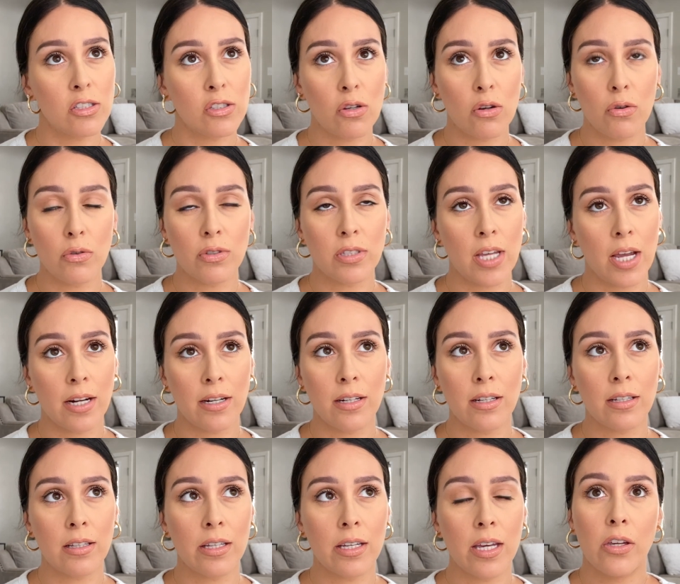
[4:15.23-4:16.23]
So
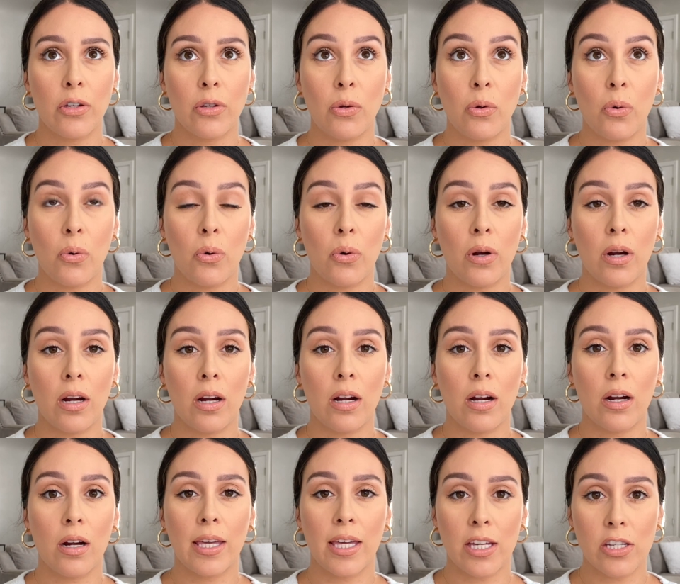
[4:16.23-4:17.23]
technically
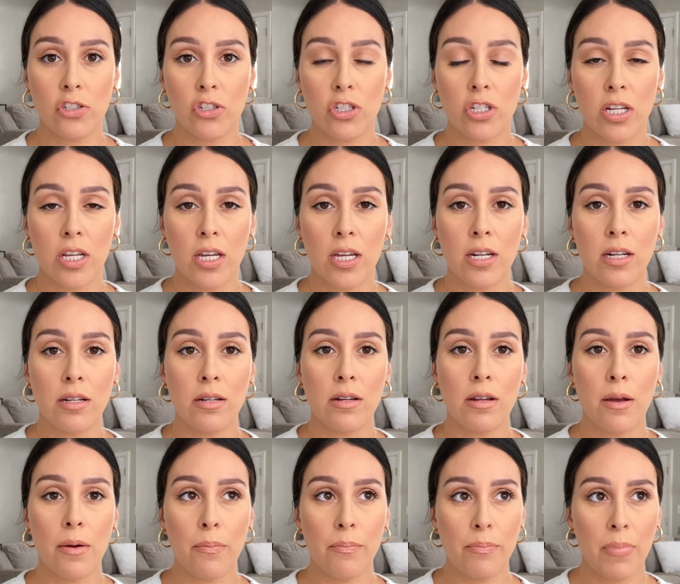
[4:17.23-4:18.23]
your kitchen,
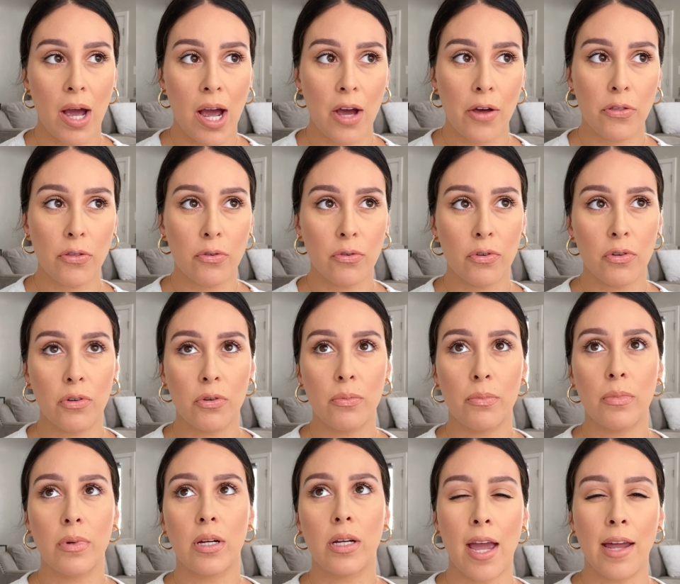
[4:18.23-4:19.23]

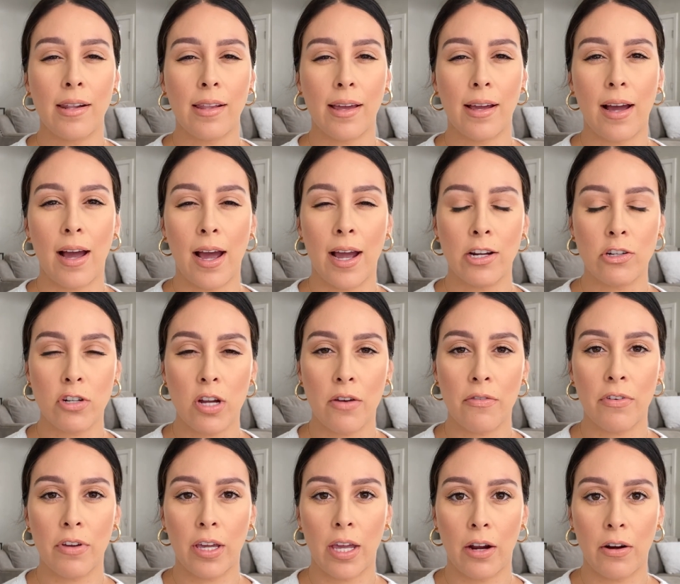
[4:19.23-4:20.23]
bathroom, and like high
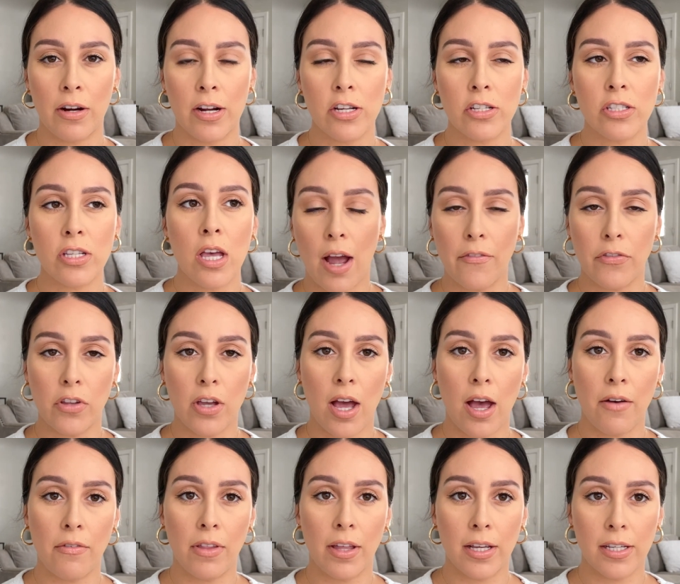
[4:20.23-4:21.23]
traffic areas have to
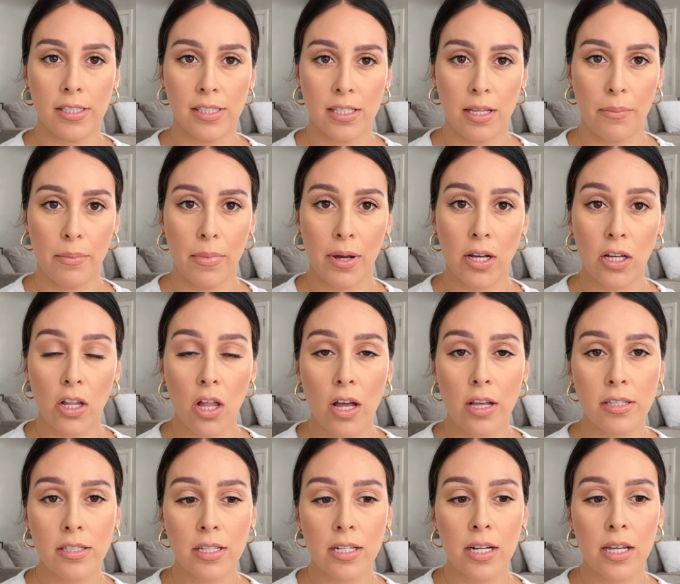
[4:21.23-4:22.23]
have like a
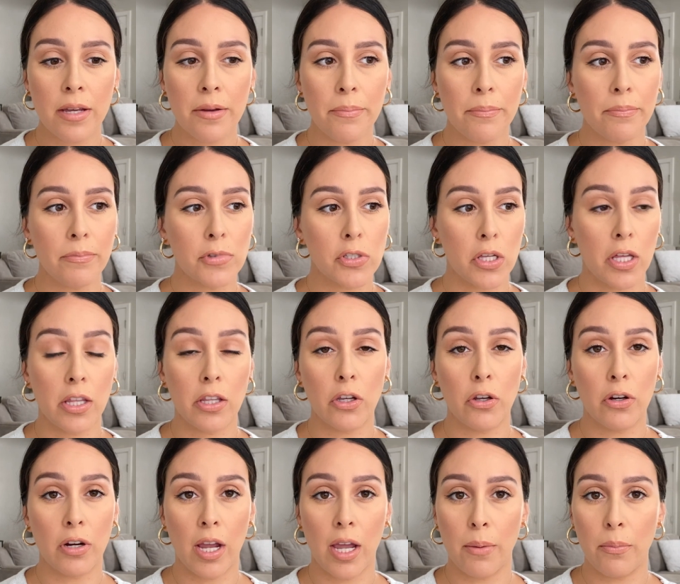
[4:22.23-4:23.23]
semi-gloss in it so that
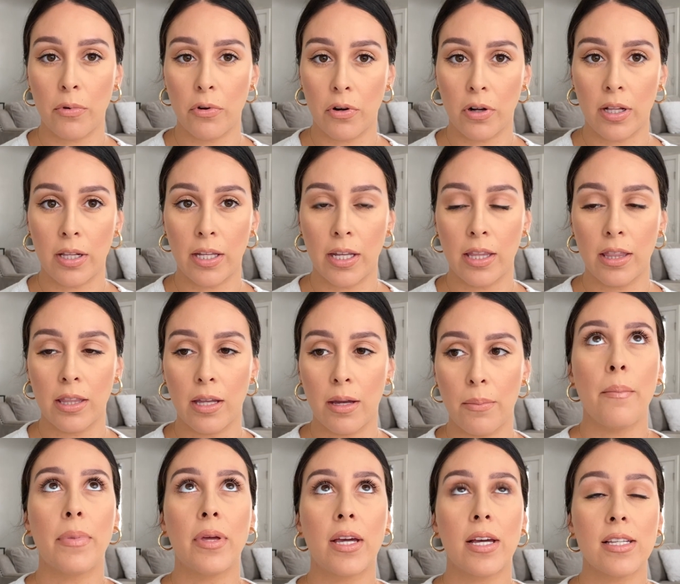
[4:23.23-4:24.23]
you're able to clean
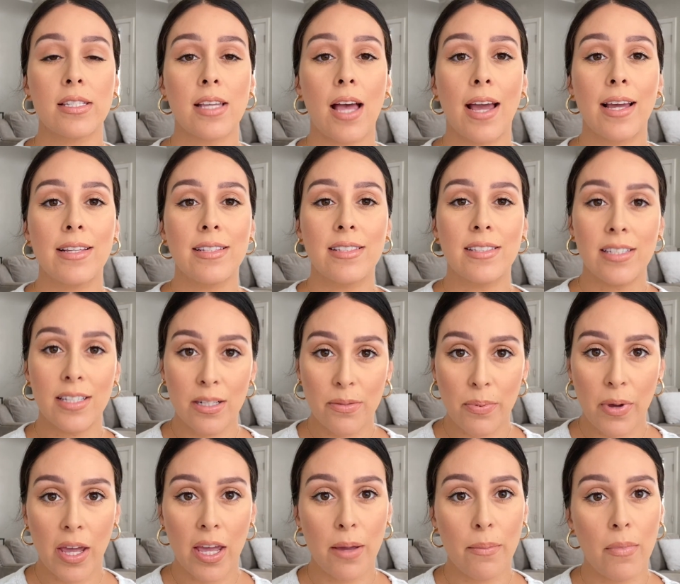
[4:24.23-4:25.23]
them, because I did
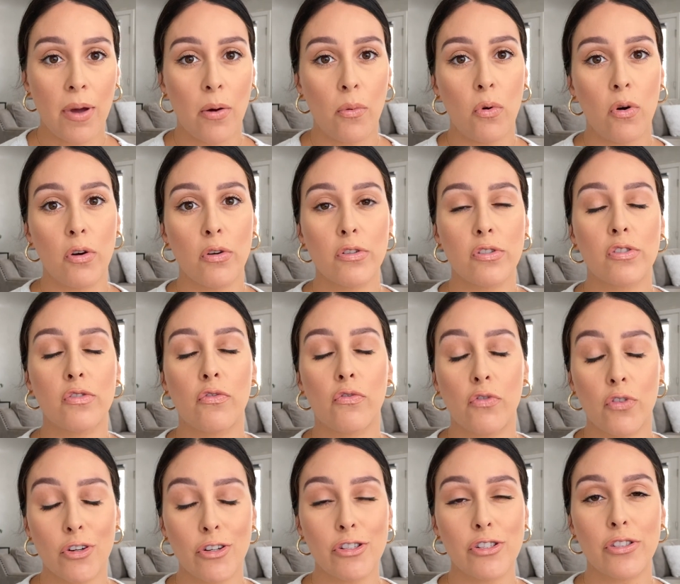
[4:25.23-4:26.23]
paint my walls
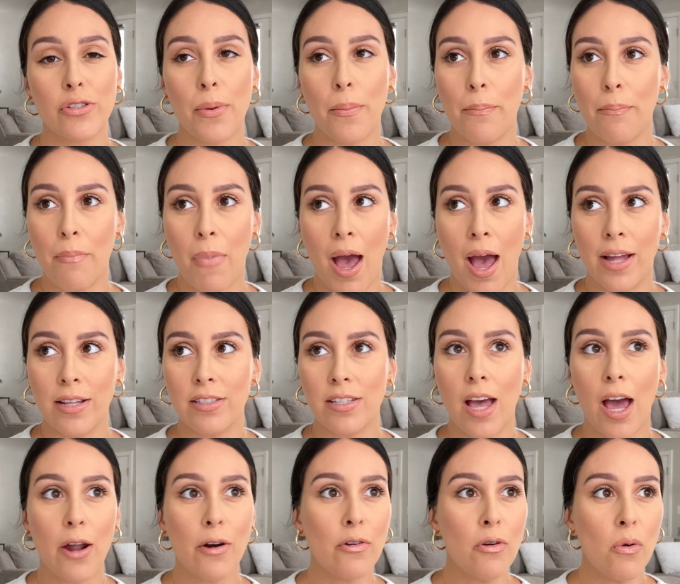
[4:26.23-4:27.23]
first matte.
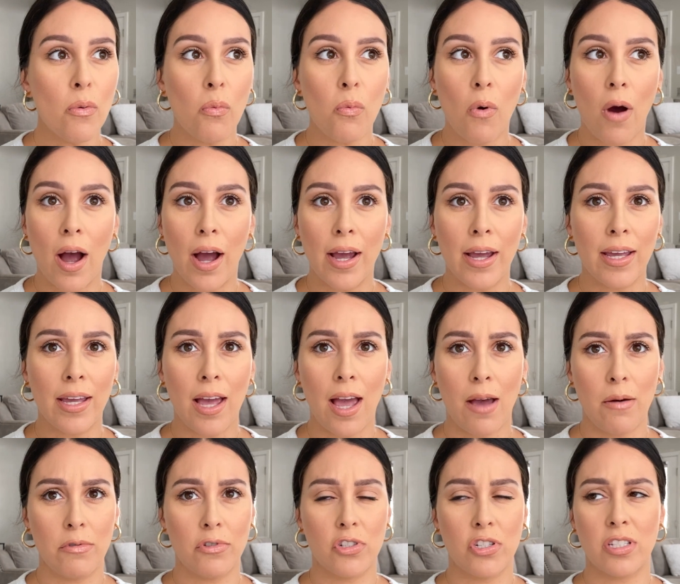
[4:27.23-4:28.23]
I don't know why. I
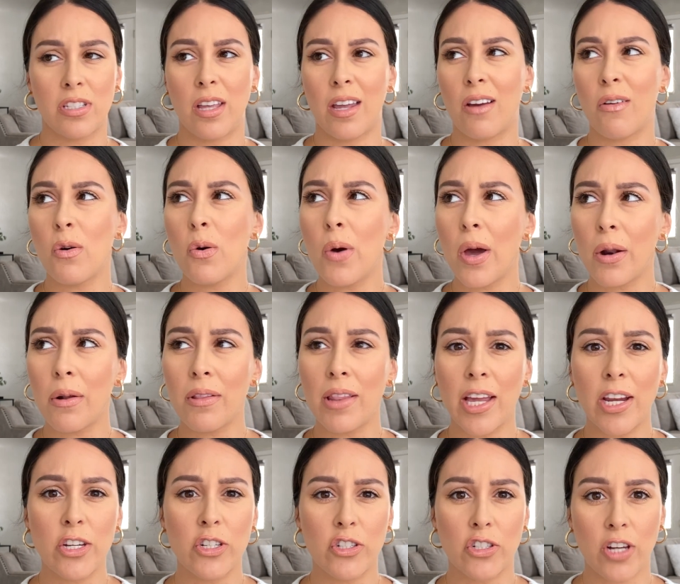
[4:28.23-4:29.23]
was just like, oh, I don't
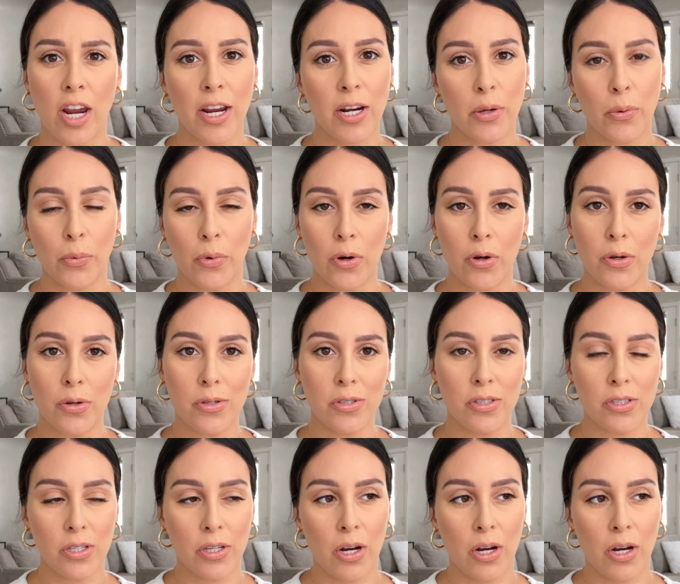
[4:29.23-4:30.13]
like shiny walls,